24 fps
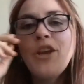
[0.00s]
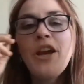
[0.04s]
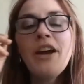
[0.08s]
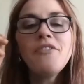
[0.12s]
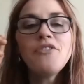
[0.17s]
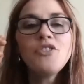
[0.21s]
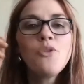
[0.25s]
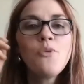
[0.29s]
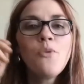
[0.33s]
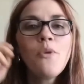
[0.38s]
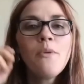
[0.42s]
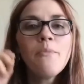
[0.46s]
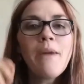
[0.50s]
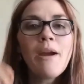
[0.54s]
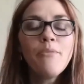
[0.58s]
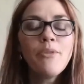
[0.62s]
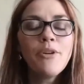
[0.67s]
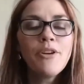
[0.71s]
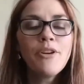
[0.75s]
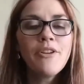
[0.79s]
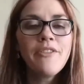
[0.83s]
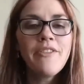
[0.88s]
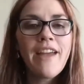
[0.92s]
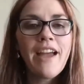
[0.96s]
have to
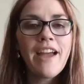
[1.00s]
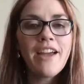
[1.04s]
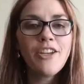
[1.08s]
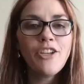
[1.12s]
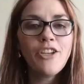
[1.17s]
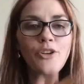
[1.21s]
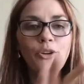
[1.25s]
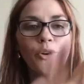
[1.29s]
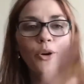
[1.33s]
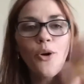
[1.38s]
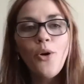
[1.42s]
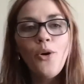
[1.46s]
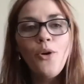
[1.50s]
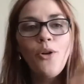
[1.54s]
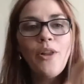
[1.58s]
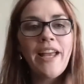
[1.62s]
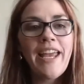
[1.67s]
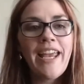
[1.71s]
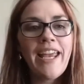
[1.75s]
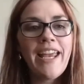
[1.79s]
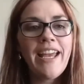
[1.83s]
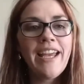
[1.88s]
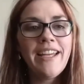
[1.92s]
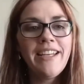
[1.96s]
remember that your whole
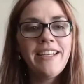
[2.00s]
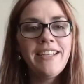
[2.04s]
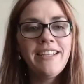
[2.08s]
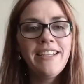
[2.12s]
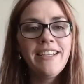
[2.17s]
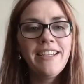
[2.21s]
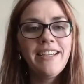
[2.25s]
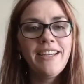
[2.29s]
hand